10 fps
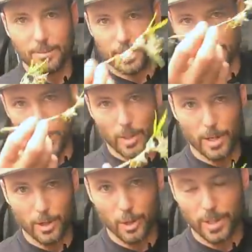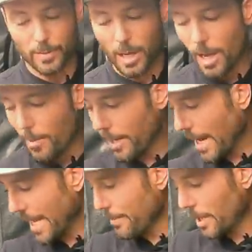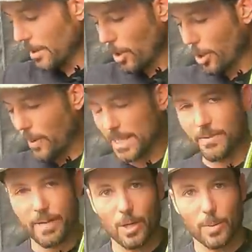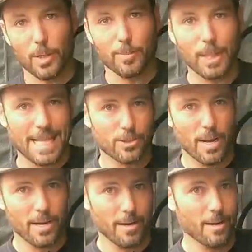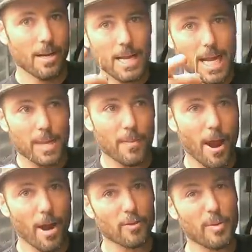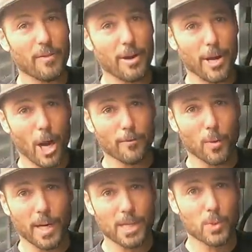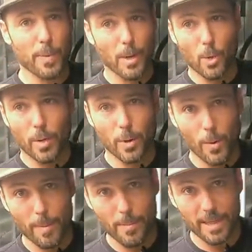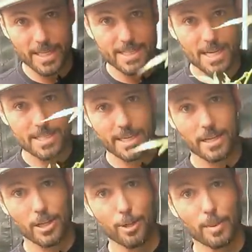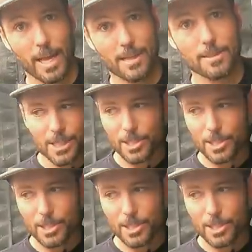I'm just gonna go in there and do it. But I can be a little more aggressive in here when all the plants are out of here. In there, I have to be very careful when I sweep. I don't wanna whip up any dust and get it on the plants.